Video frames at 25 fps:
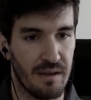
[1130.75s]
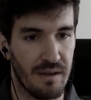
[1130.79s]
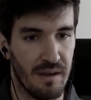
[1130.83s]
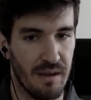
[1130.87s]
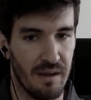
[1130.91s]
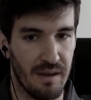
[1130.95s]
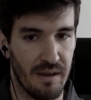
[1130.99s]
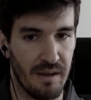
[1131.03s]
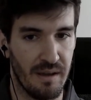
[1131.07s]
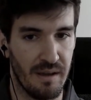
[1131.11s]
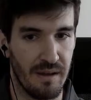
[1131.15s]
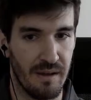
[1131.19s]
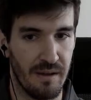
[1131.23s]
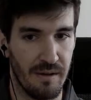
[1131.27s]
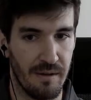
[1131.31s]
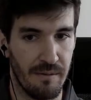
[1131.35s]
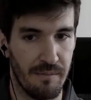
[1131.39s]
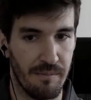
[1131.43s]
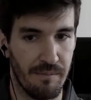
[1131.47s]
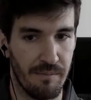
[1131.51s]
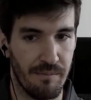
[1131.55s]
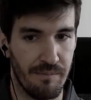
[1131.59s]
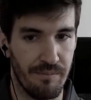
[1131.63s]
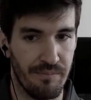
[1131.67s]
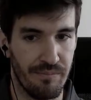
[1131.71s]

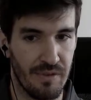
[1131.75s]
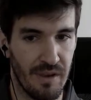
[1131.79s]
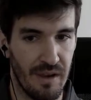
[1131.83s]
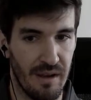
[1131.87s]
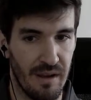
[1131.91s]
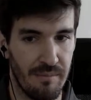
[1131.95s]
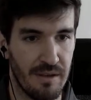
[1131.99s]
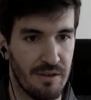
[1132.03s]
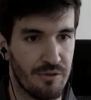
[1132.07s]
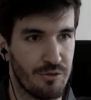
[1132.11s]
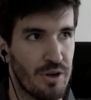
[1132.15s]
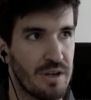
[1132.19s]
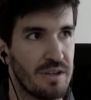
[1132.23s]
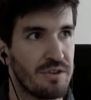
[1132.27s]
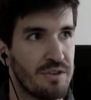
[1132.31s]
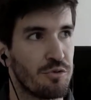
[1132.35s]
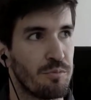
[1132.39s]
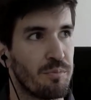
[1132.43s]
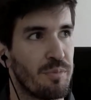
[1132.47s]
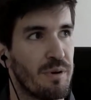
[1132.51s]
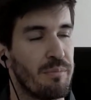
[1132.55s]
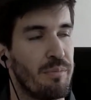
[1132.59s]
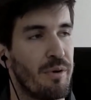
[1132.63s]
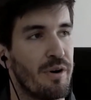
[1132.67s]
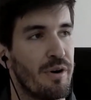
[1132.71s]
trying
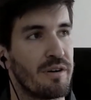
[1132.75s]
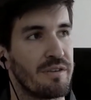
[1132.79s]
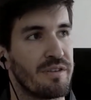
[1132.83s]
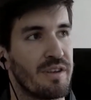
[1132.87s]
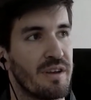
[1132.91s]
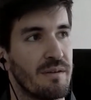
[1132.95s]
to prepare